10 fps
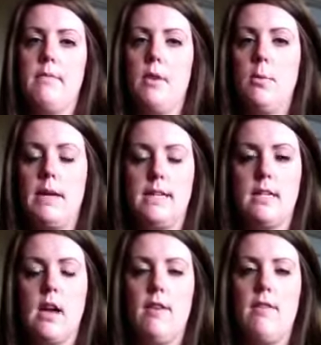nobody's
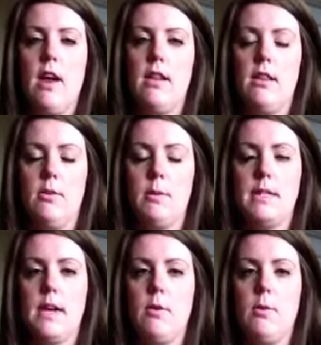kind of out of the loop,
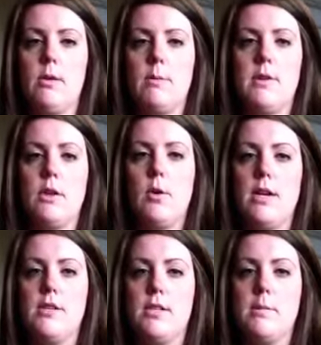because I know there was a bunch of
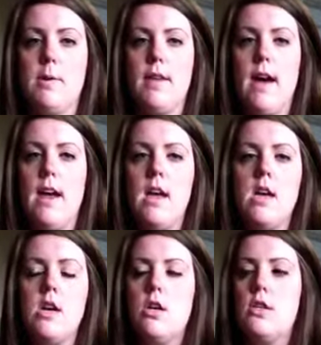questions about that.
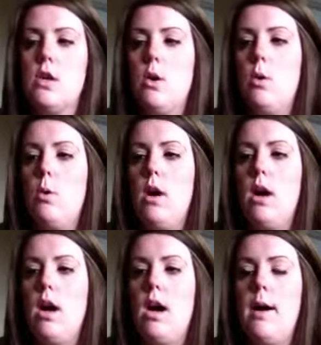So
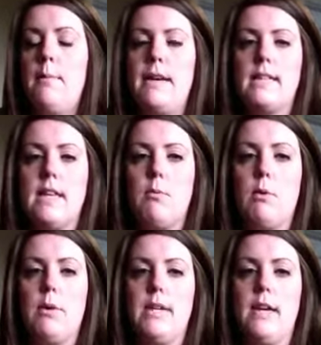basically
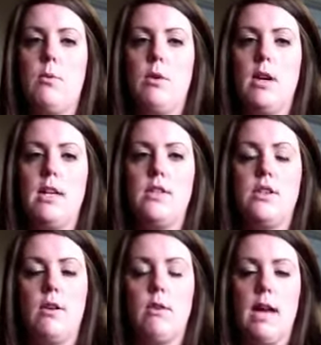what we did was
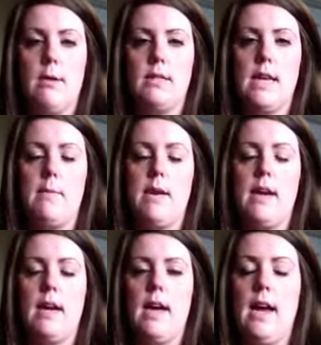general
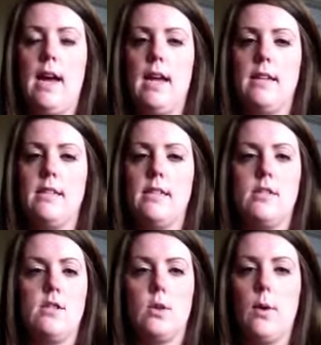housekeeping and
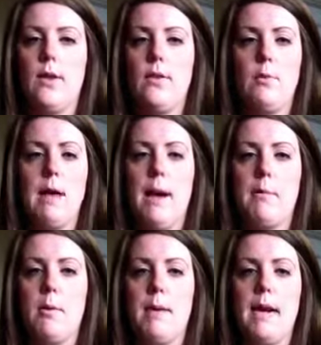just going through
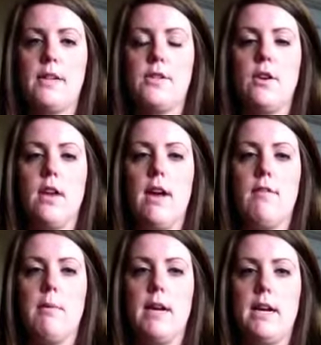Blackboard, making sure that
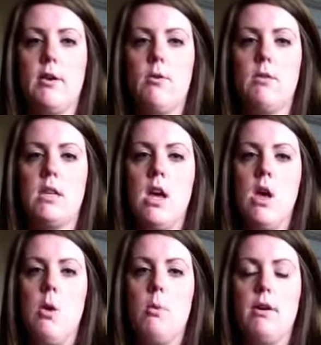everybody knows
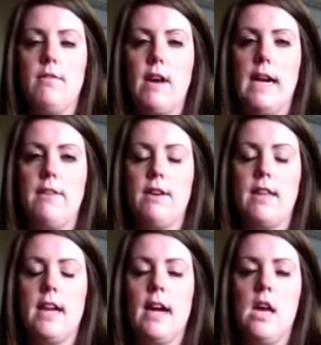where to find
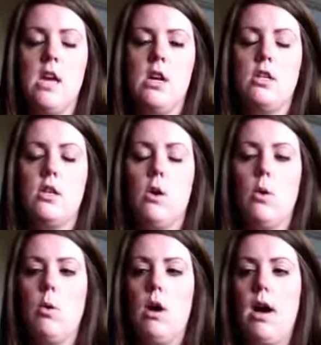everything.
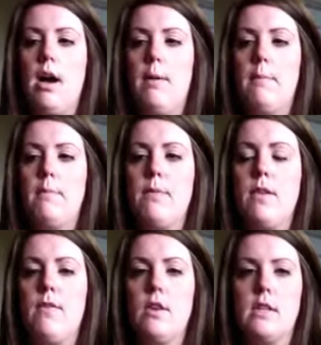So
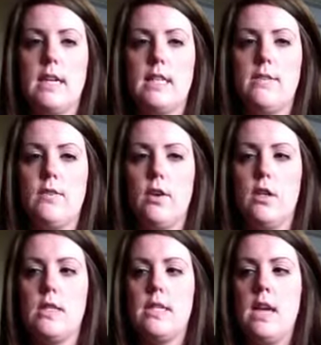first things
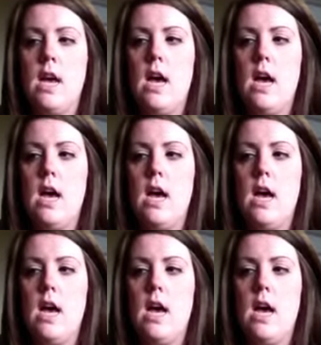first,